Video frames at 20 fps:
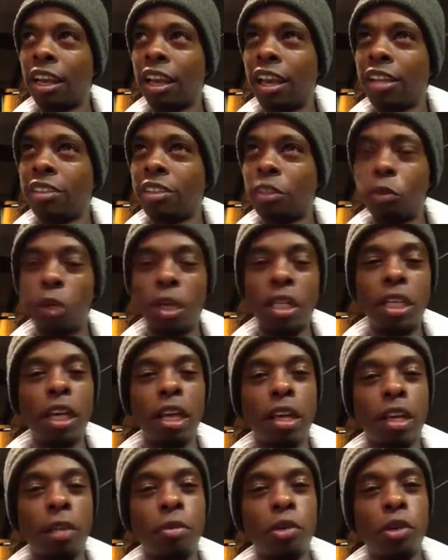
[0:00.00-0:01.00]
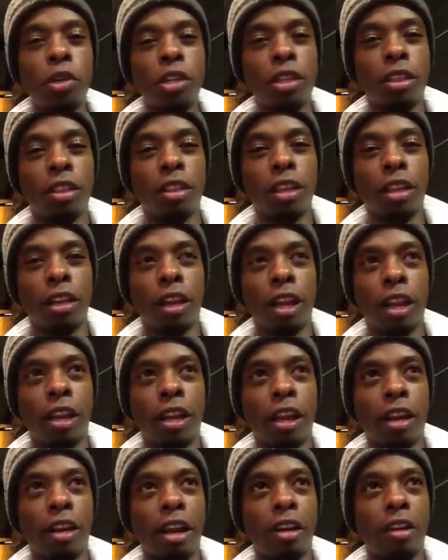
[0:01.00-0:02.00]
It's really a community thing,
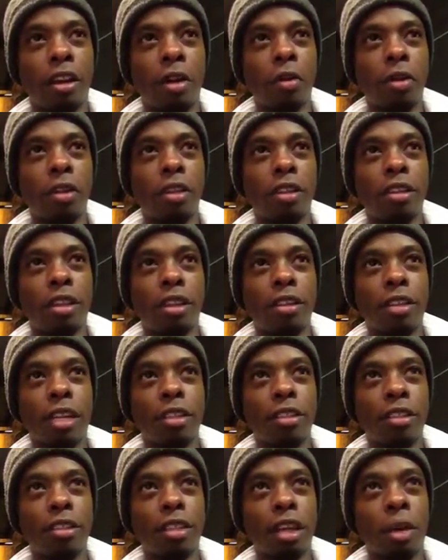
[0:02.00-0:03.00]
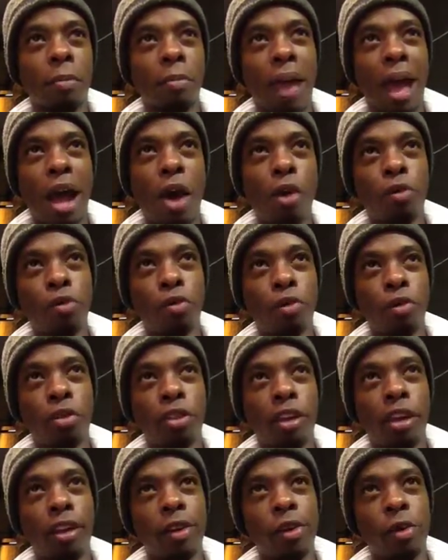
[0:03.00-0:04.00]
and I really think that's a powerful
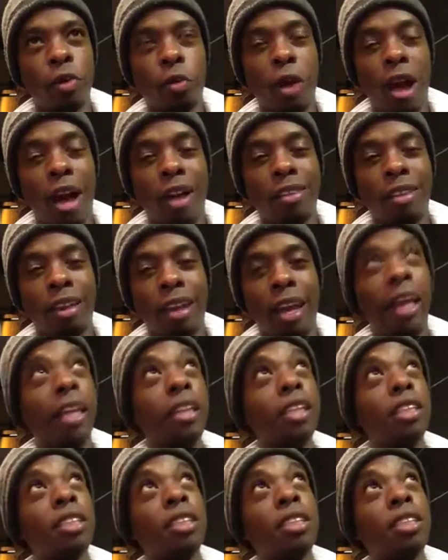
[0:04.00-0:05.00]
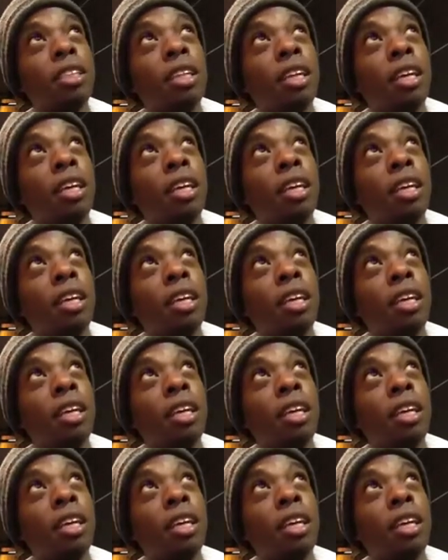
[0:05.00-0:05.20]
thing on why the English